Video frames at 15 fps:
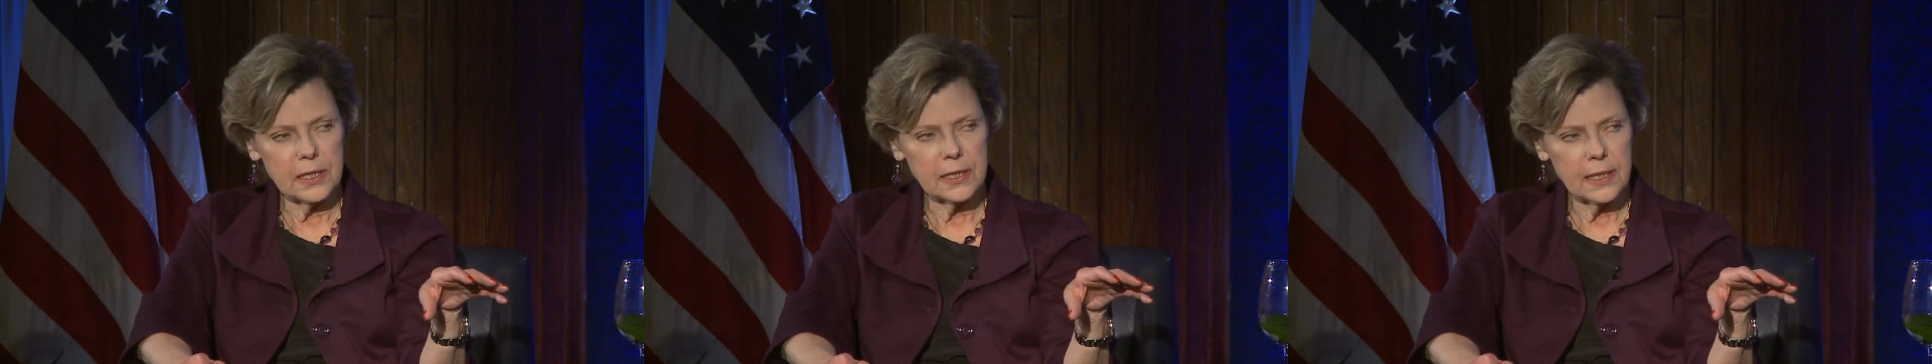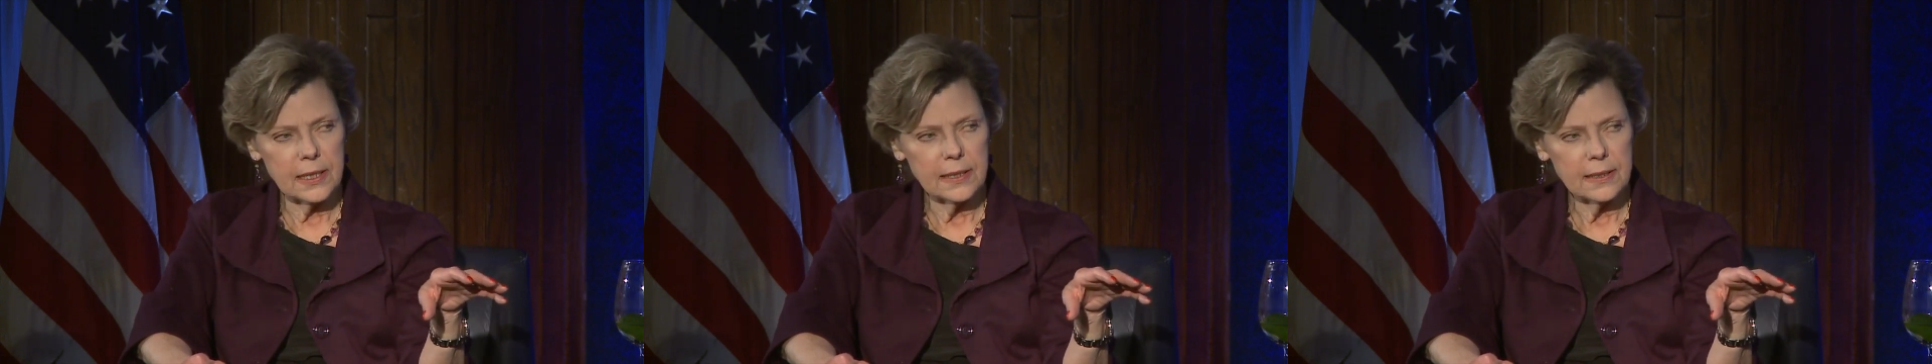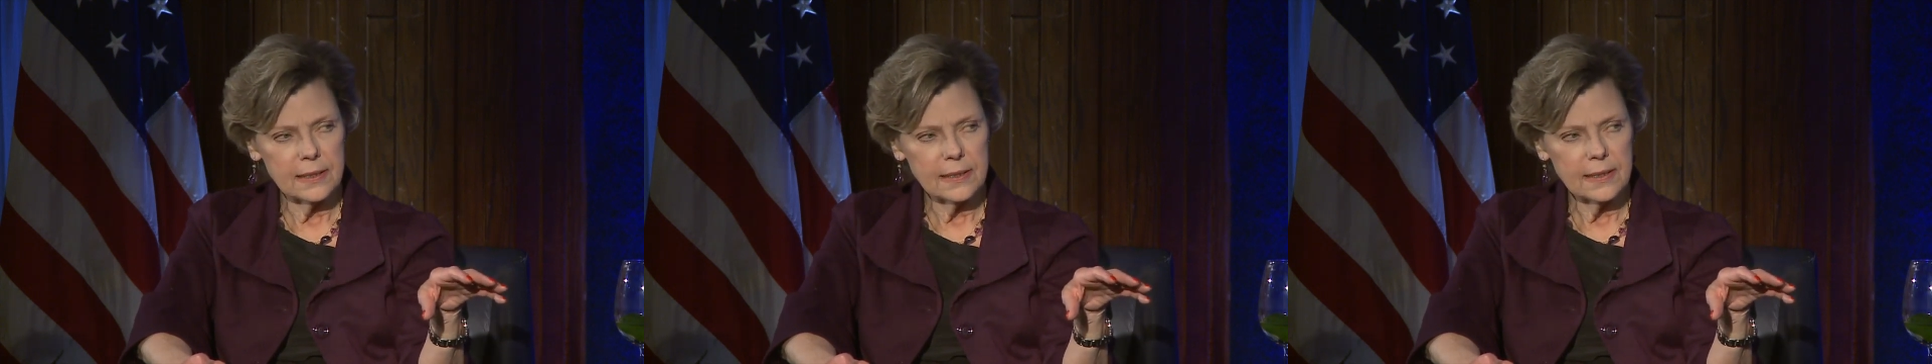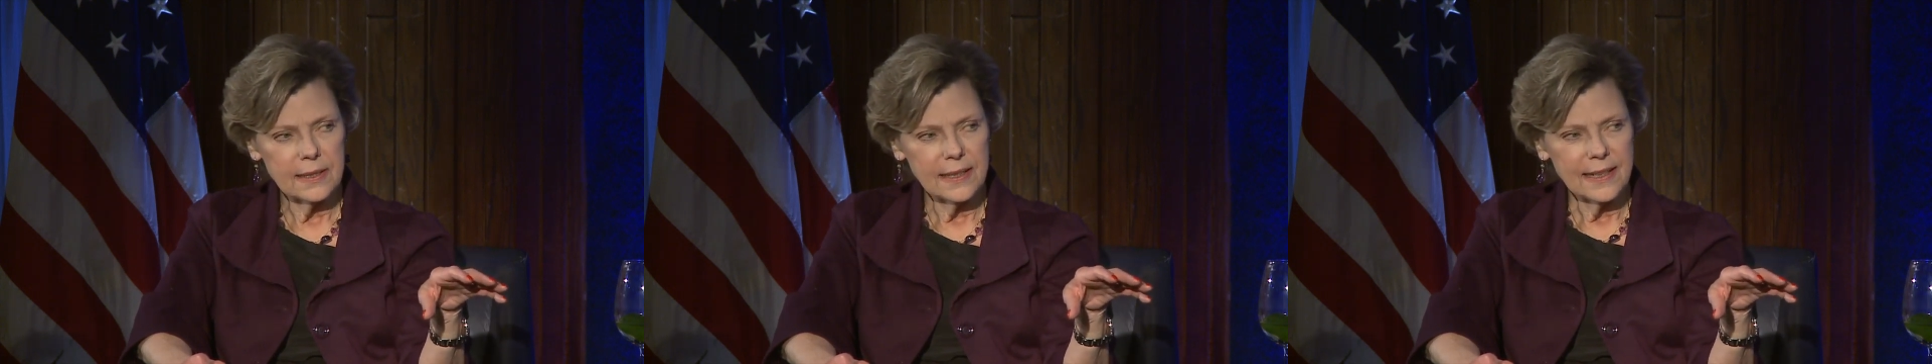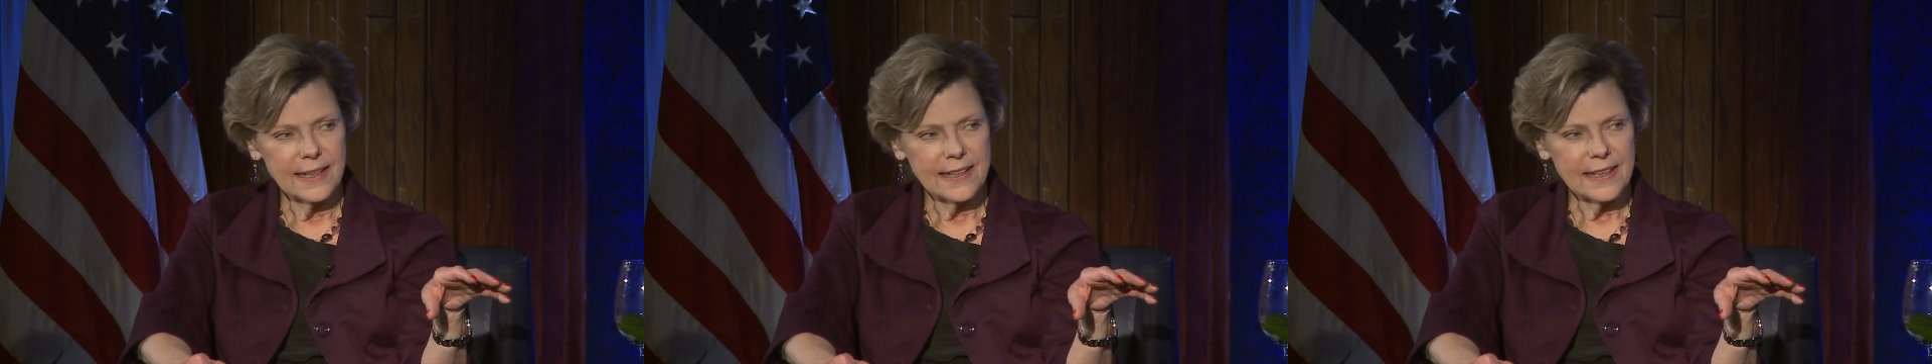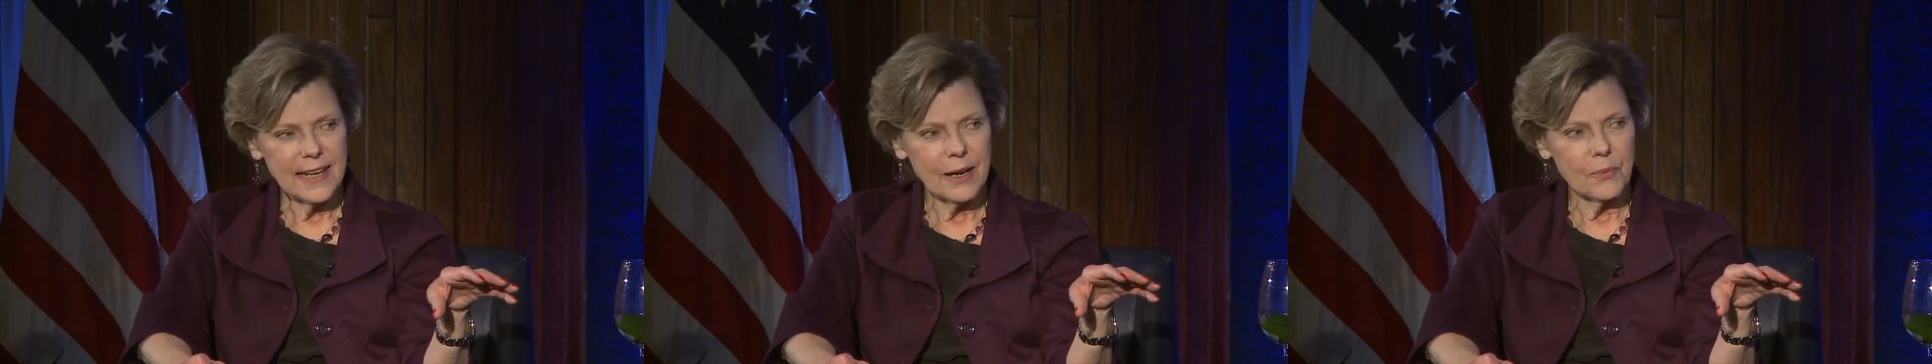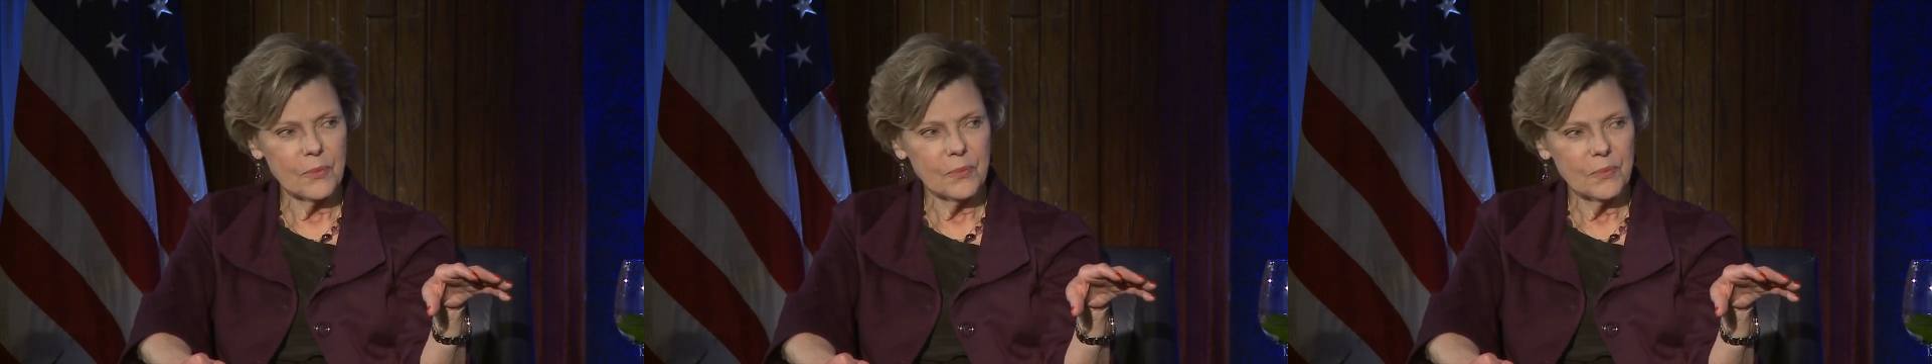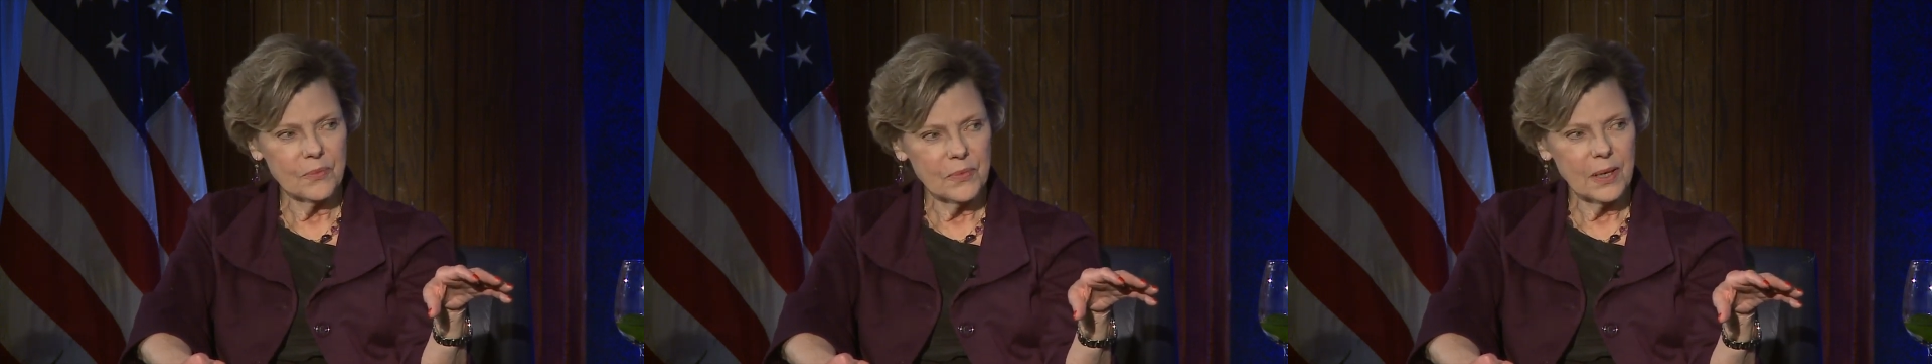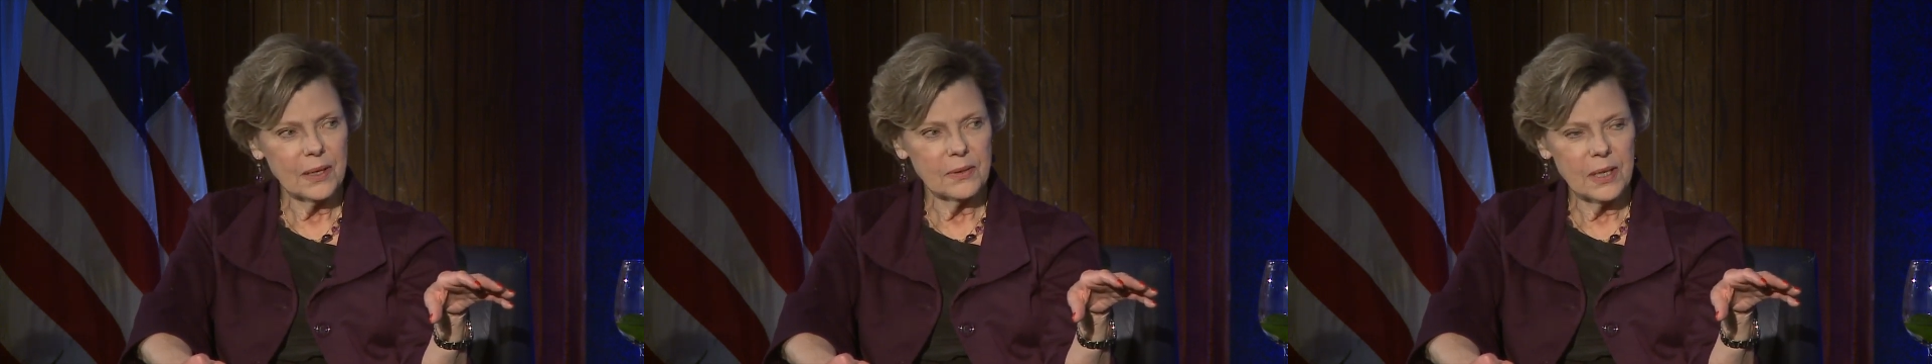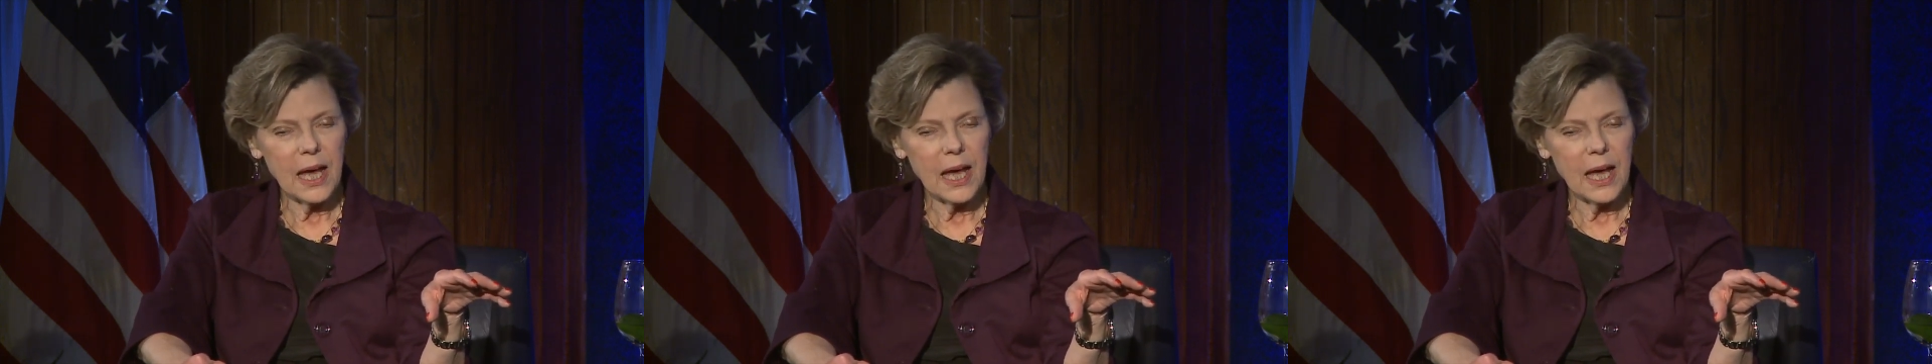Day. A not, lot, I don't know.